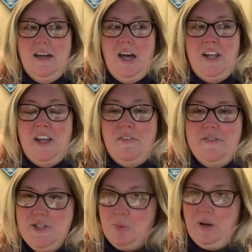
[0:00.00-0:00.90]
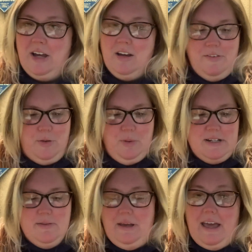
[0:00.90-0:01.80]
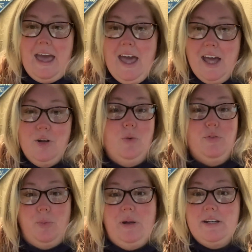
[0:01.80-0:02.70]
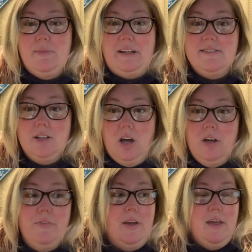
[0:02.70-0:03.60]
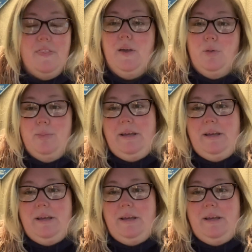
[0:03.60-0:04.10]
enough so where if you wanted to make a hat or if you wanted to make a scarf, there would be